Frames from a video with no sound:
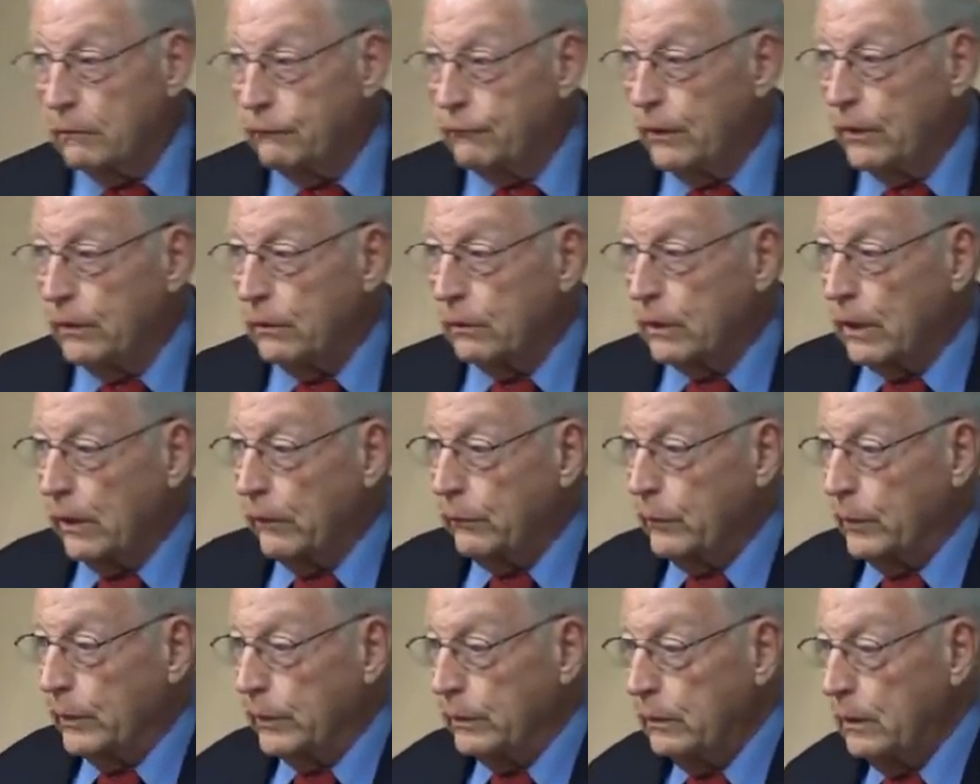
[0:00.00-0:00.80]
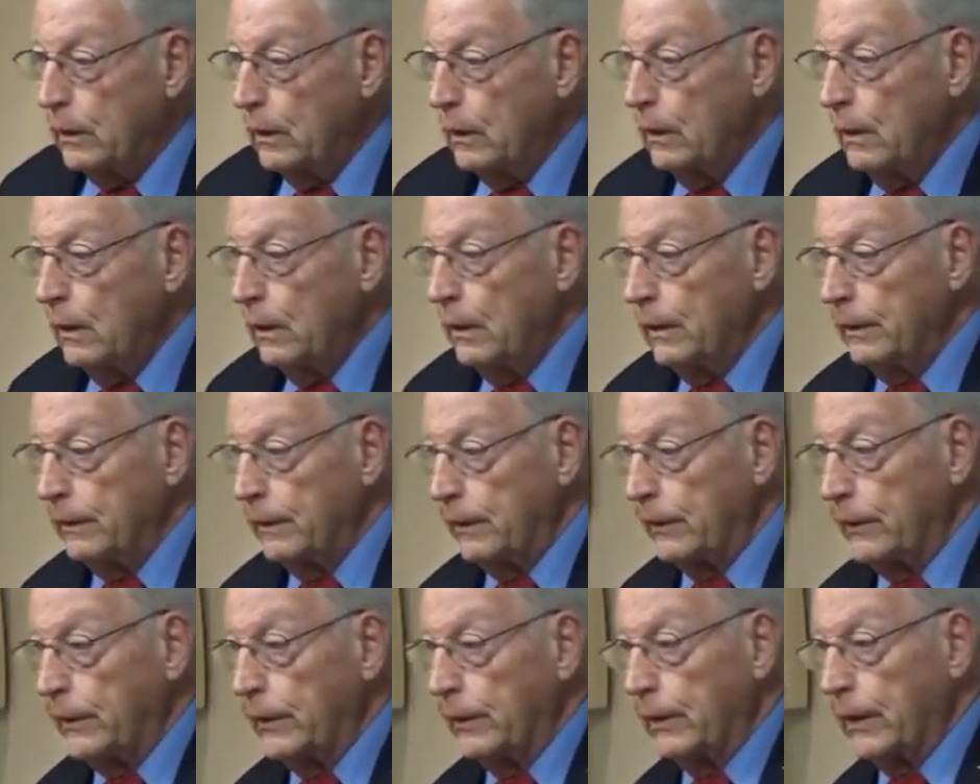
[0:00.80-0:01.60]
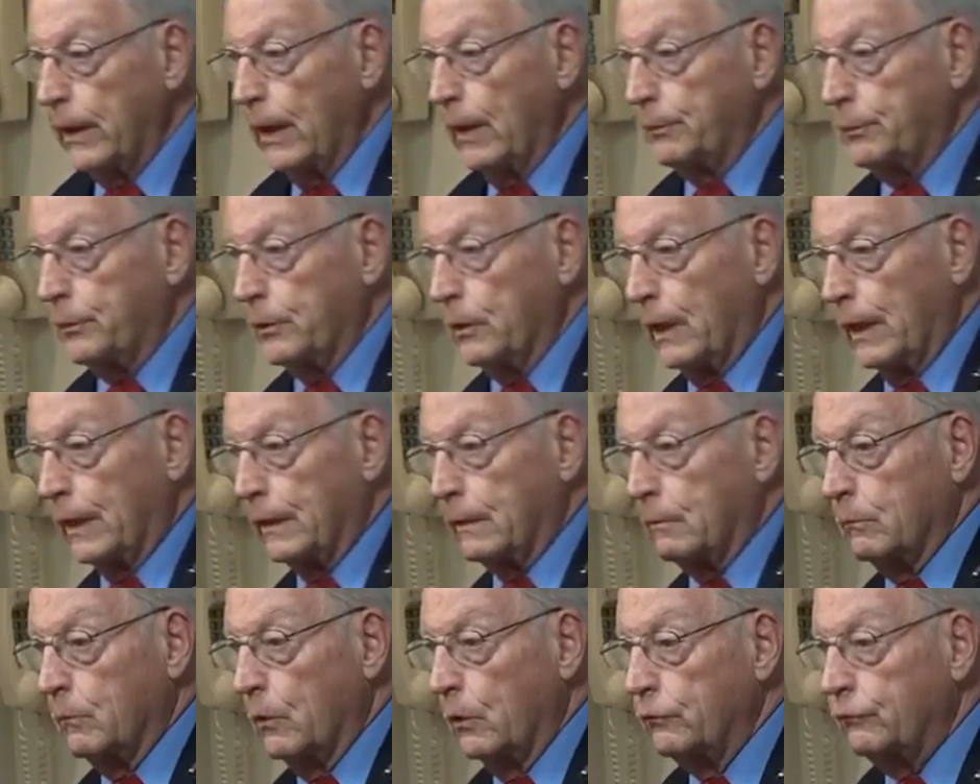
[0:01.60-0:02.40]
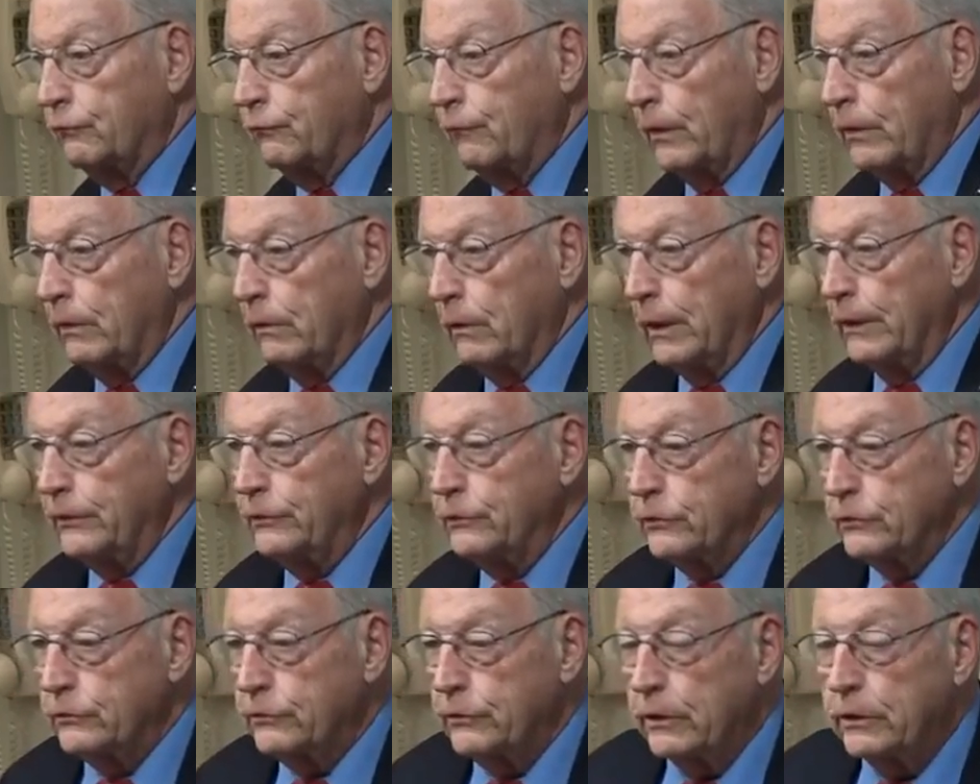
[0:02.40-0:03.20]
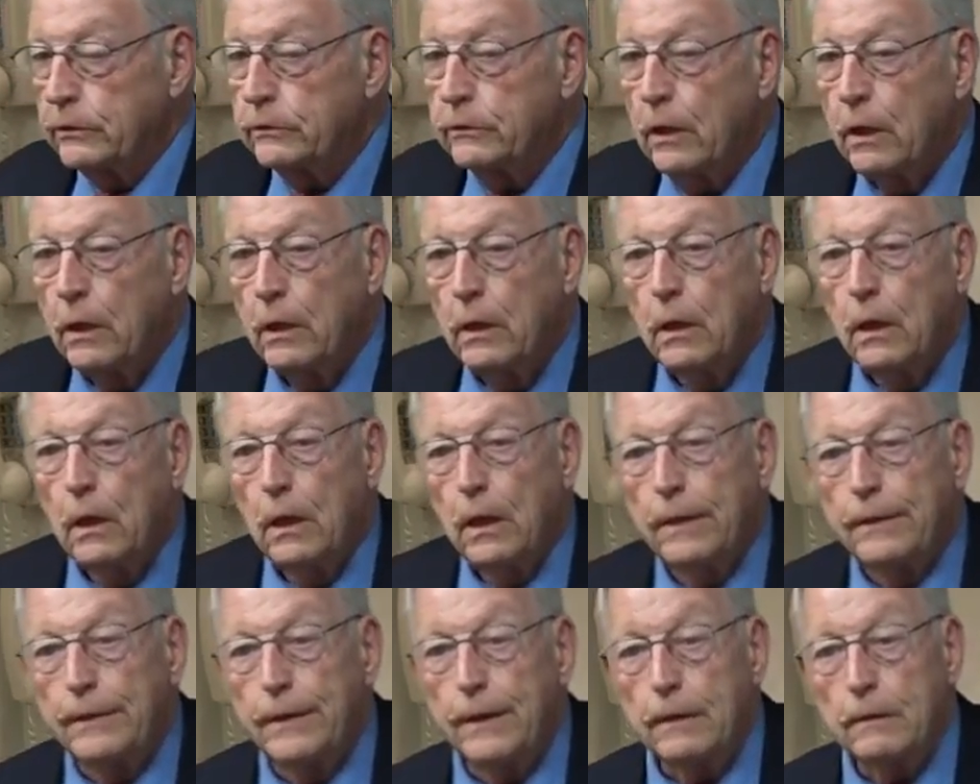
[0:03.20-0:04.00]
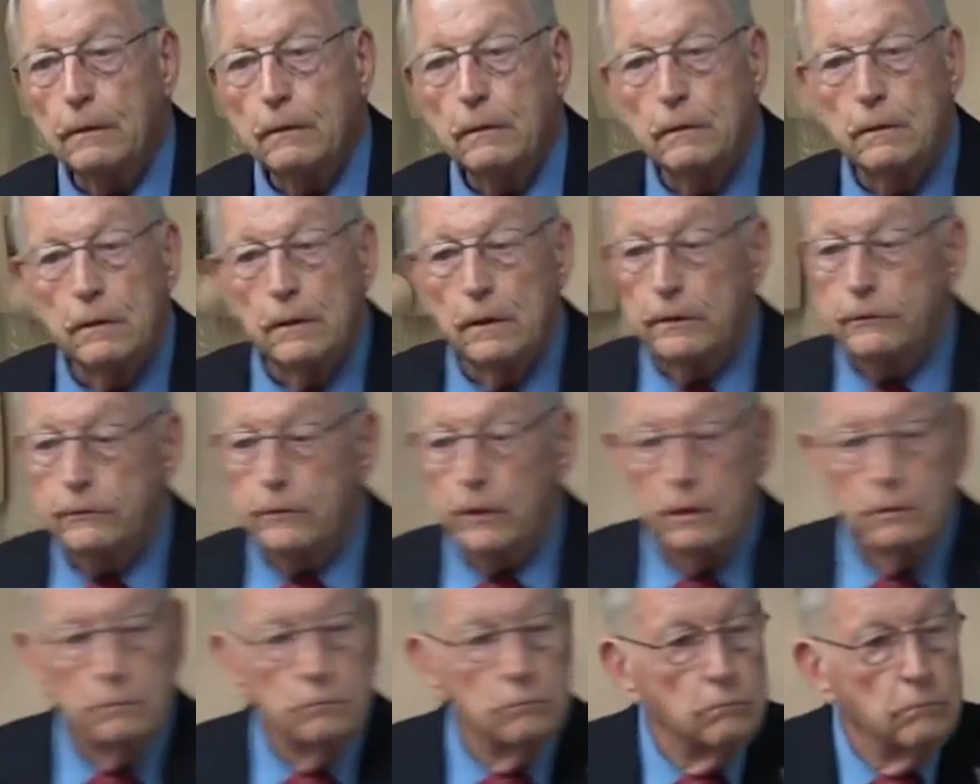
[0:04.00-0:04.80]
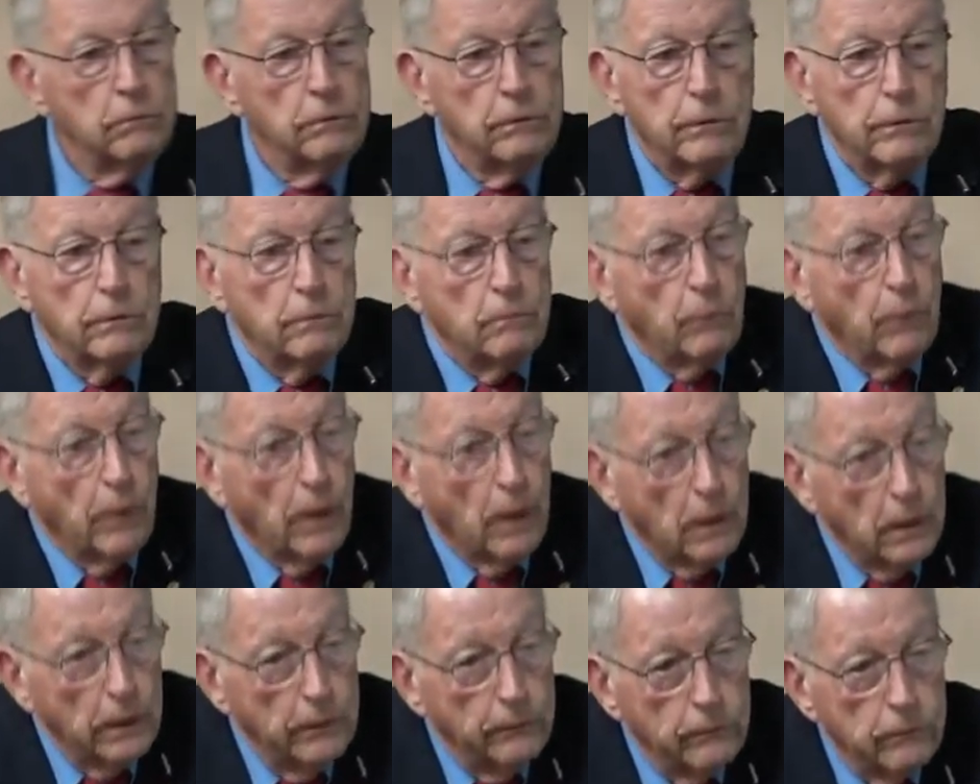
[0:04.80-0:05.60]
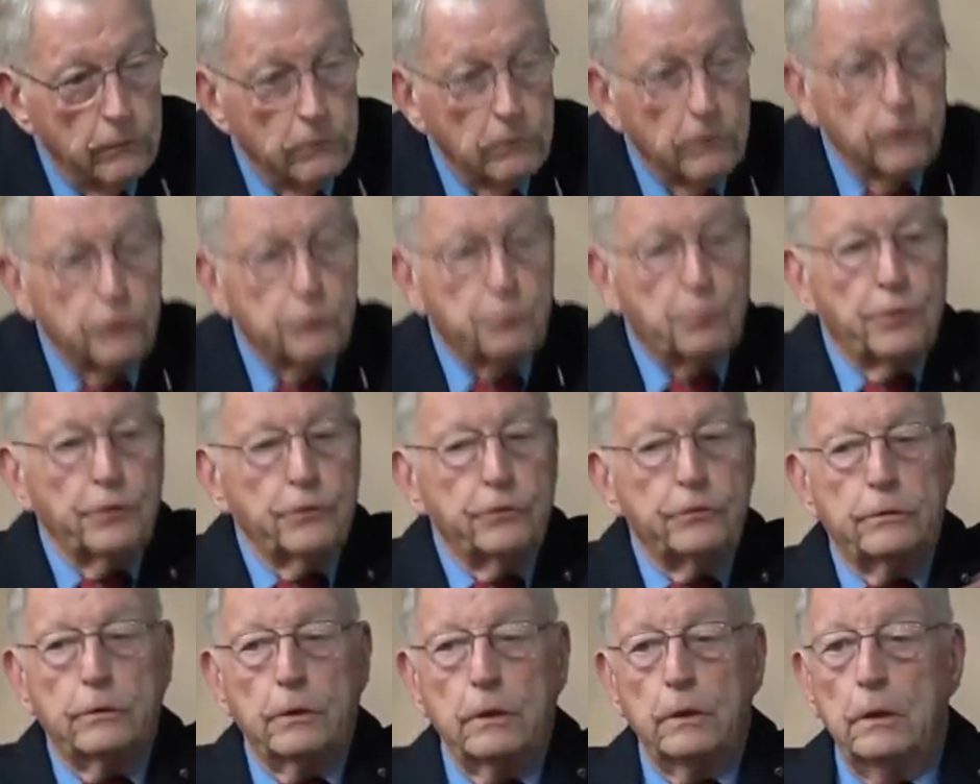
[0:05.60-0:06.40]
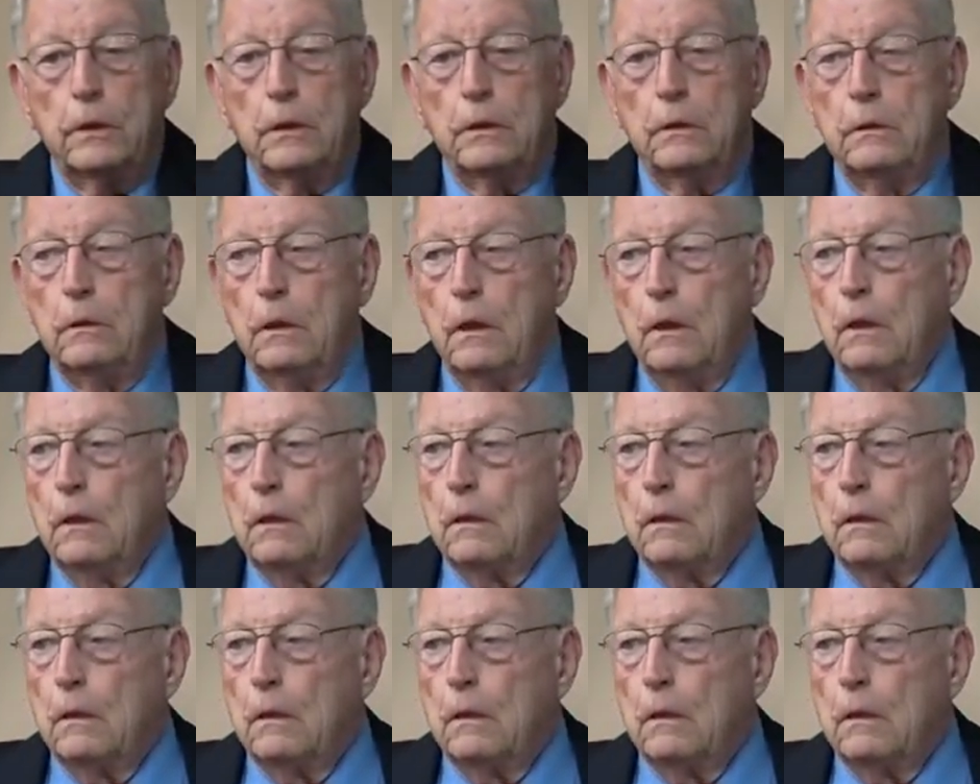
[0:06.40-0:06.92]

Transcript: federal government. They're here to help you, like most federal agencies. They they say we ought to leave this pristine